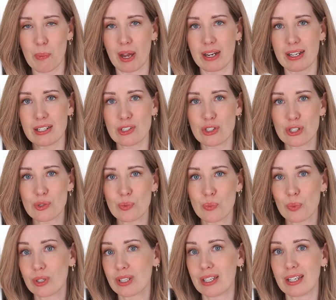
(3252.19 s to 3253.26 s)
but it's just
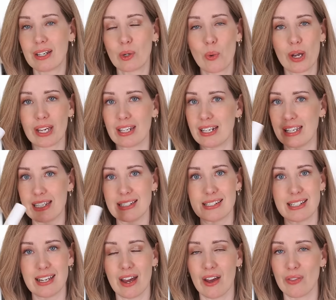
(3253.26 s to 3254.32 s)
really quick and
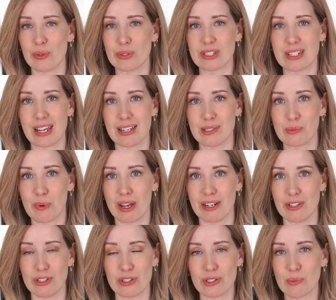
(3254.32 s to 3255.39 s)
easy on those days
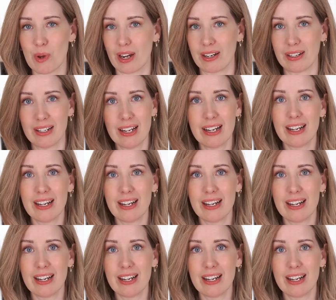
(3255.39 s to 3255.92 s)
when you just want to